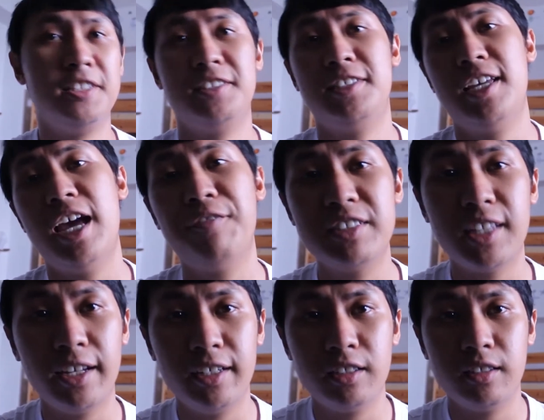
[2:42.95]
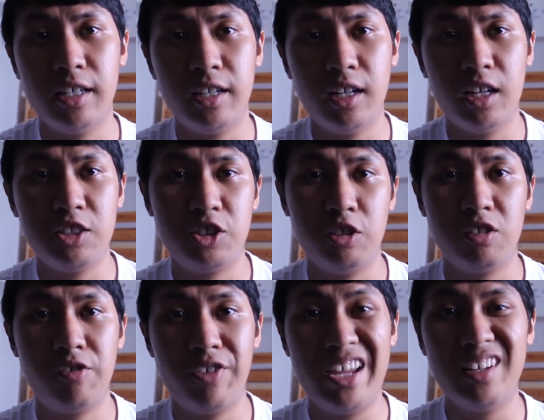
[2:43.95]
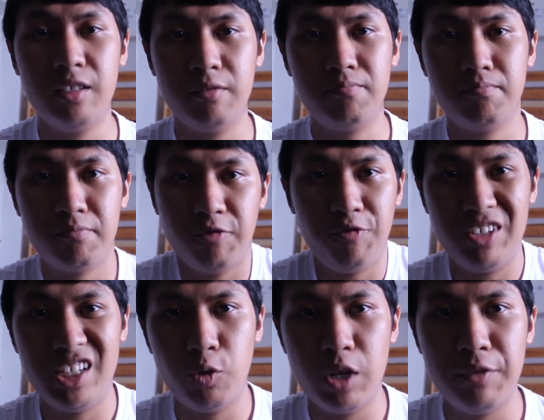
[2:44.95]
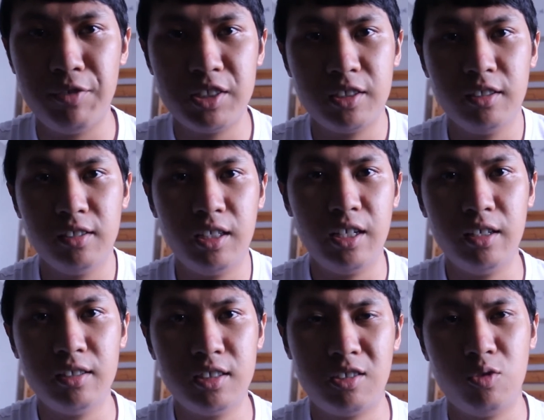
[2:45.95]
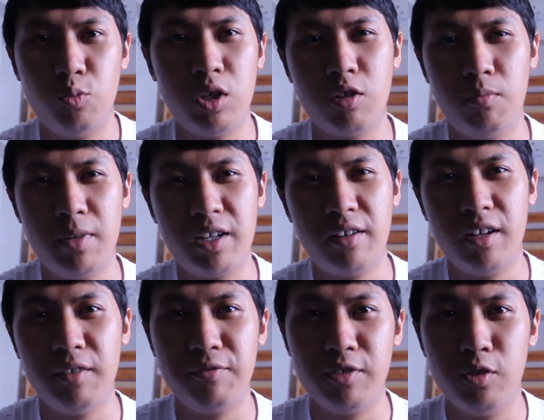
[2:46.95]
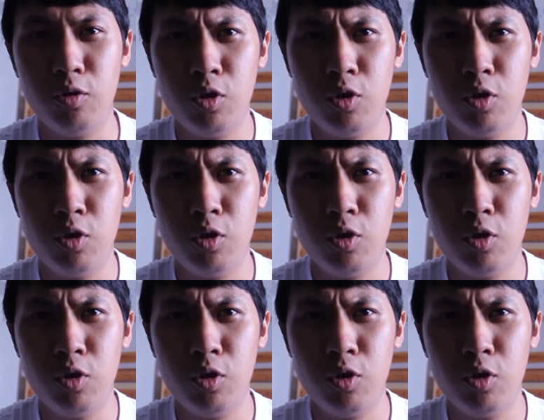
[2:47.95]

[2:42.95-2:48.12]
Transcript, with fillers: just say I've decided that I shall create a video every single day just to work on my craft, you know?